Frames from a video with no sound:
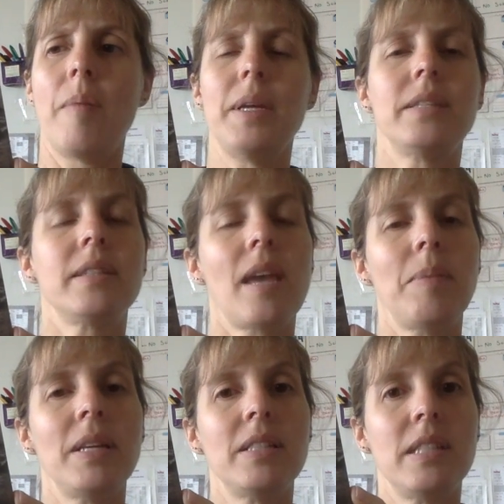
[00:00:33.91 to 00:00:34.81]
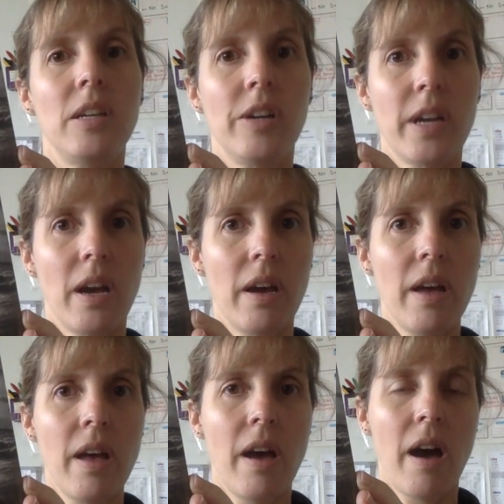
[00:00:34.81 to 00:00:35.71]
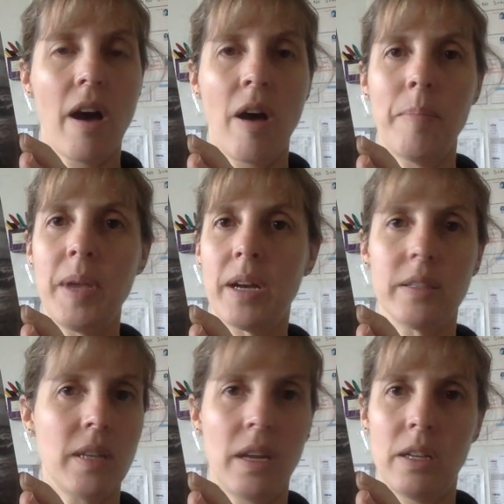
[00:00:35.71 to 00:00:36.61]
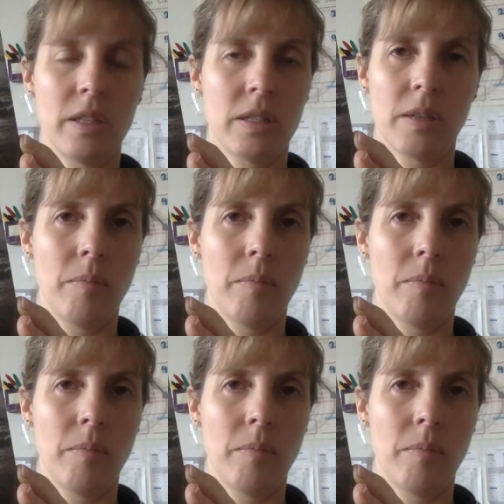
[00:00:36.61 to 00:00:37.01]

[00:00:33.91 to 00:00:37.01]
escaping Syria because it is